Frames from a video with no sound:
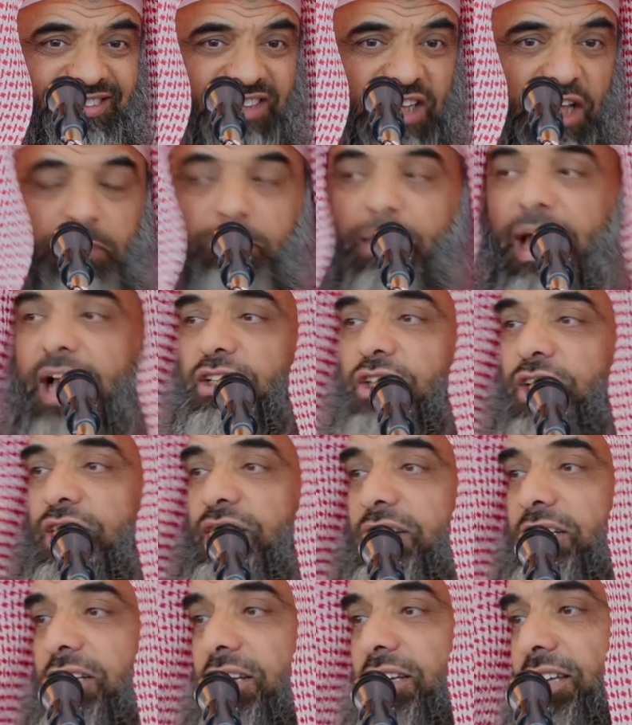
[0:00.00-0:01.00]

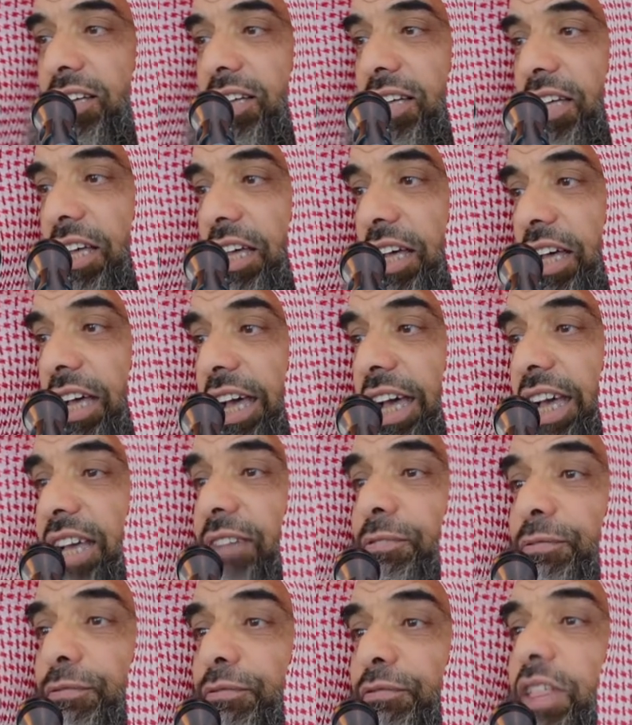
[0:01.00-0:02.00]
Imagine
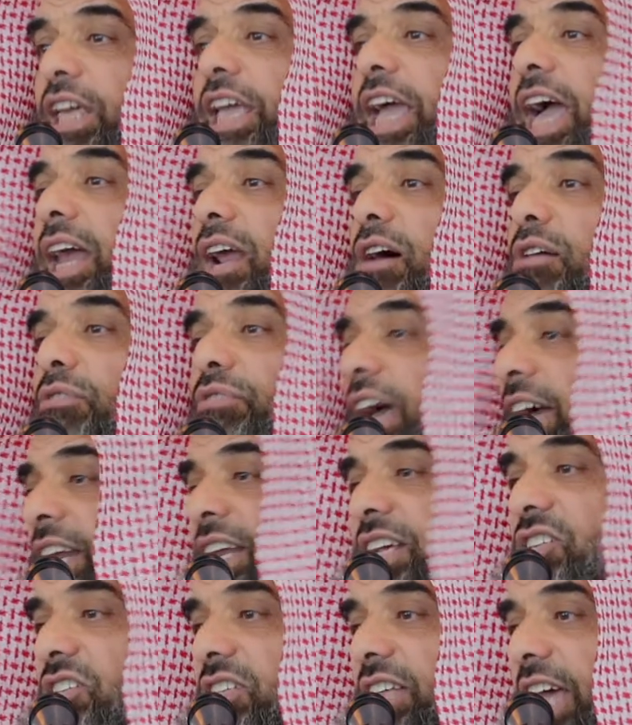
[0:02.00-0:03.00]
if the head of
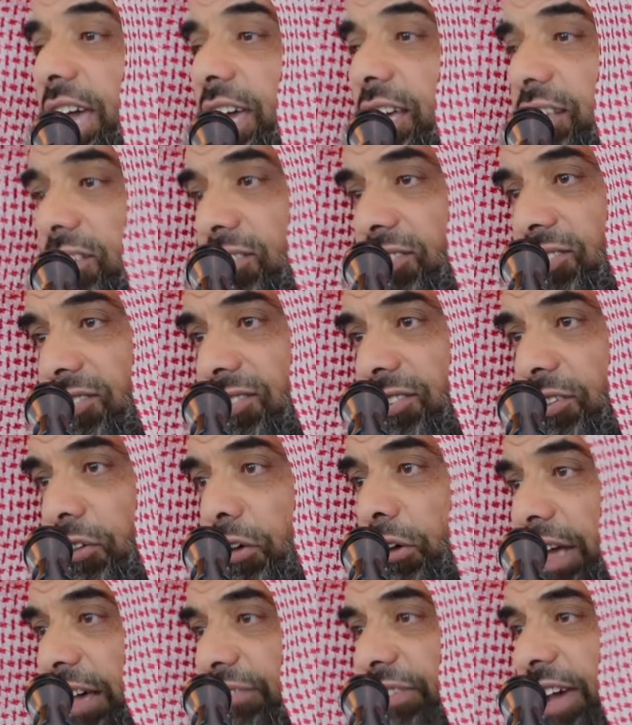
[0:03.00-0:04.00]
any state
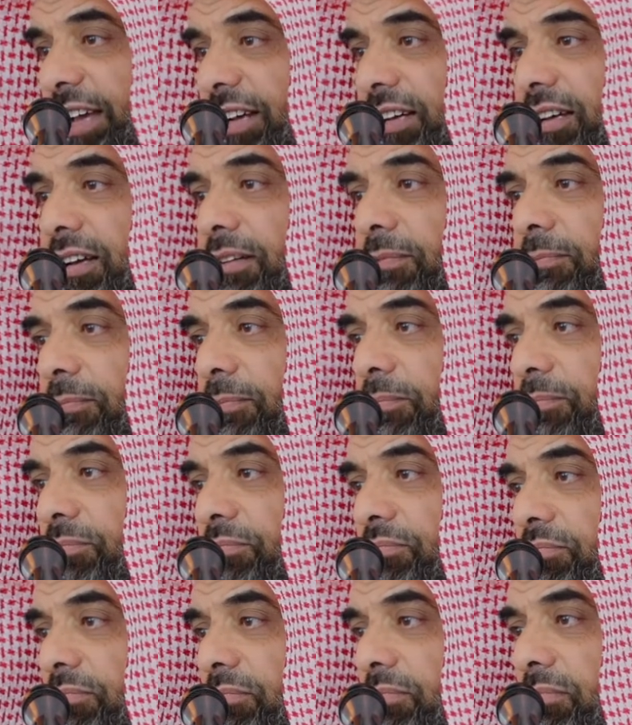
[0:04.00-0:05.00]
you live in
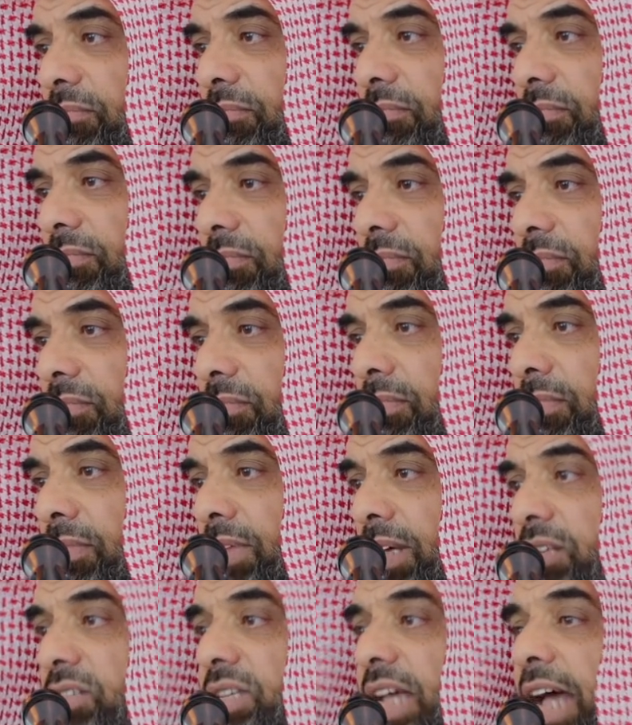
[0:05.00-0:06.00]

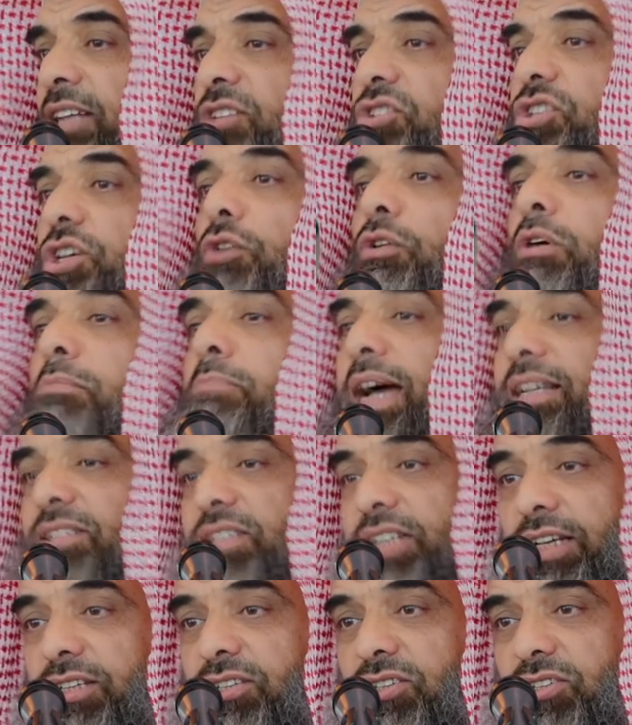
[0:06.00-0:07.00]
sends you a
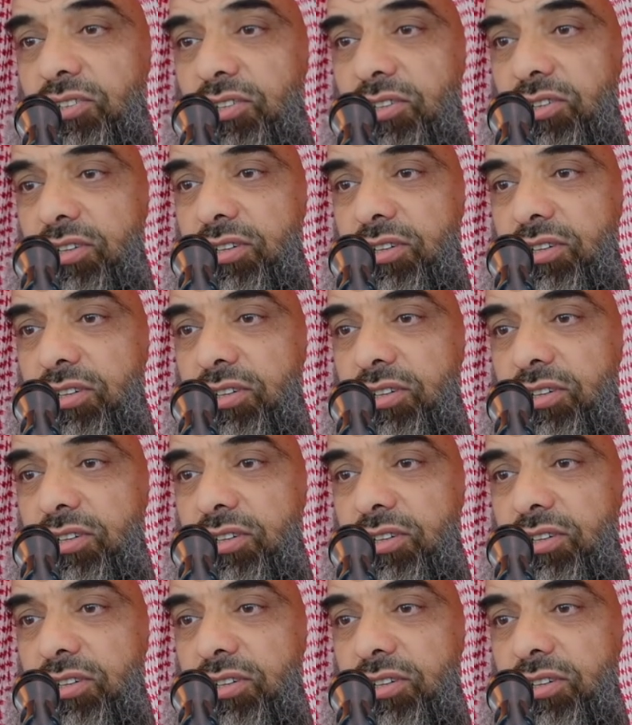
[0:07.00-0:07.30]
message